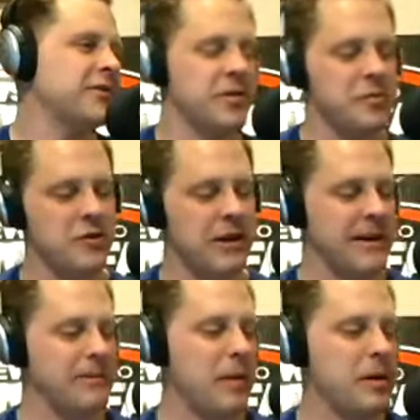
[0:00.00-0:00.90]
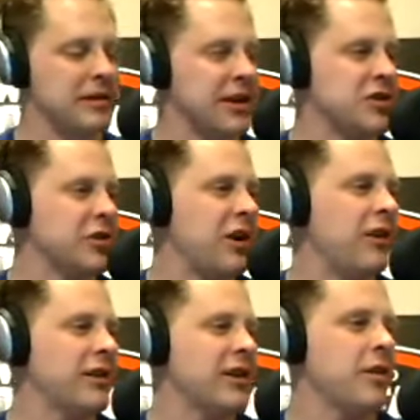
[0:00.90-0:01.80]
in the program. I might be able to get your call
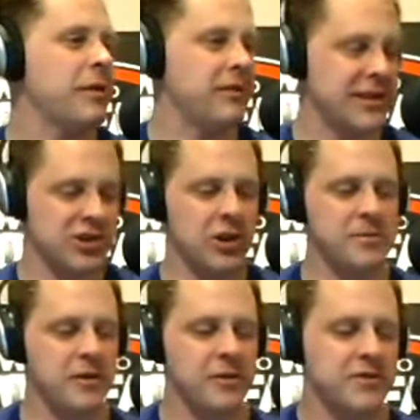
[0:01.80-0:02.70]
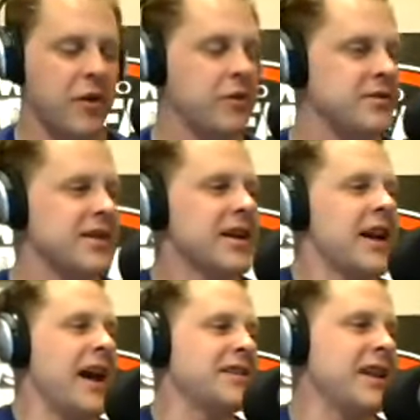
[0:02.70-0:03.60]
in here, but let's jump to those phones
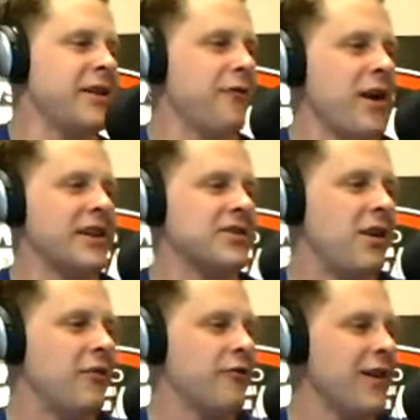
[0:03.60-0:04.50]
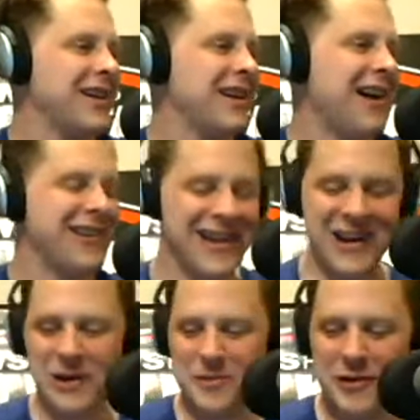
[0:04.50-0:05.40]
and take Frank's call. Frank, how can I
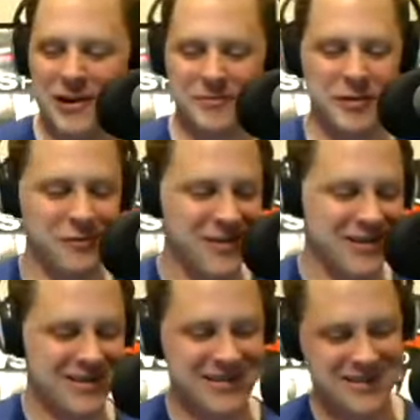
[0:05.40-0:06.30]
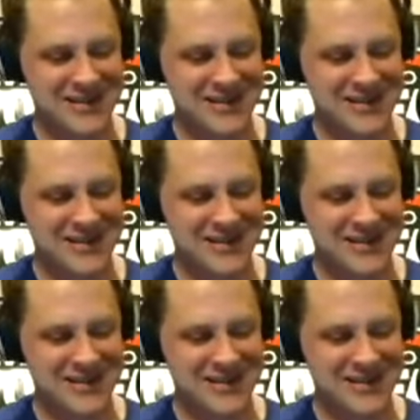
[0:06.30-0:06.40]
help you on Compute This?